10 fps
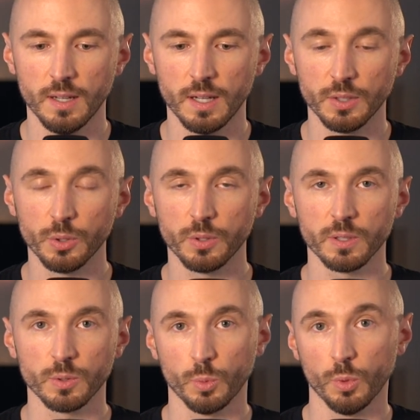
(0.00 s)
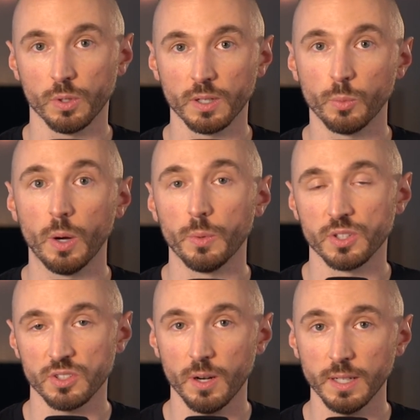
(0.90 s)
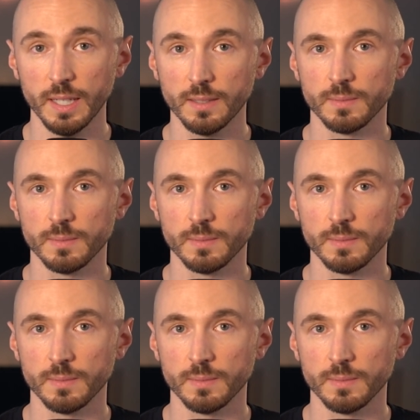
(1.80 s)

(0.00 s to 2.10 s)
a nuclear war. What would start it?